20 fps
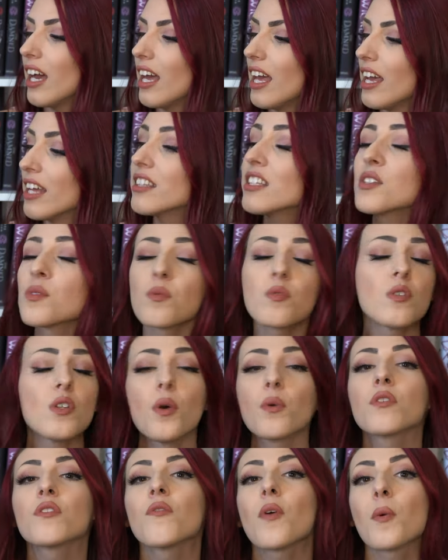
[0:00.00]
And this was
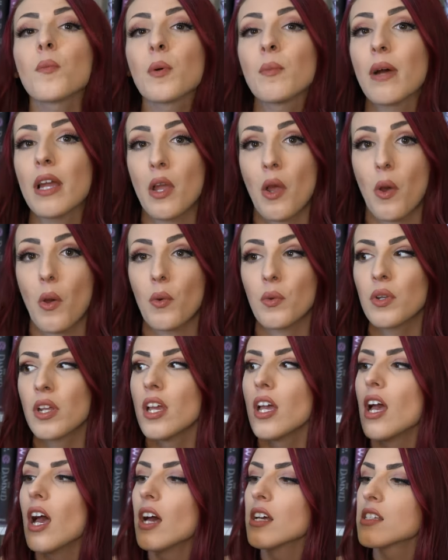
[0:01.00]
no one's fault but my own.
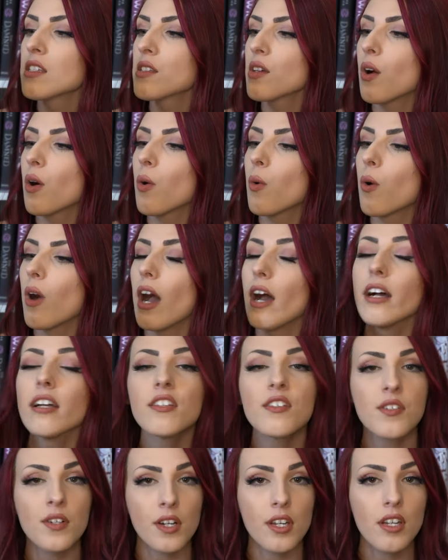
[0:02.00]
So I
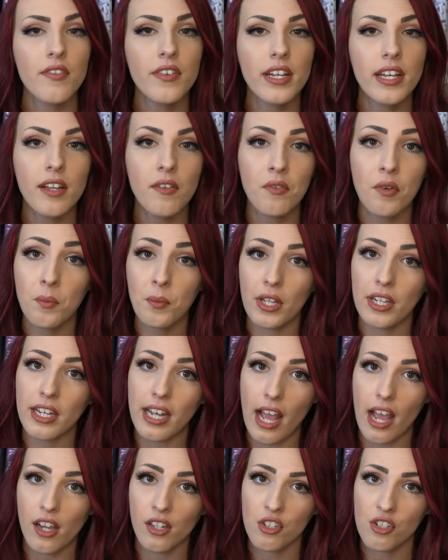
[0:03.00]
started reading from Blood
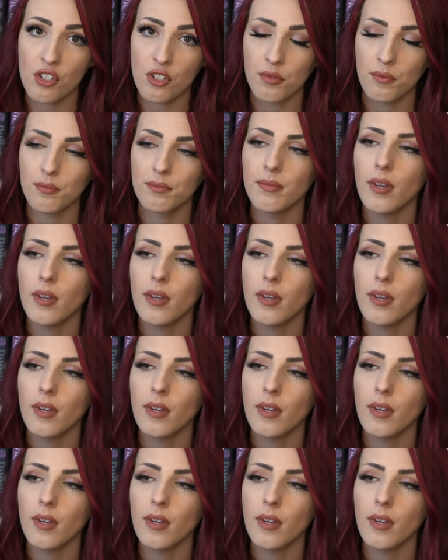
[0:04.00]
and Ash.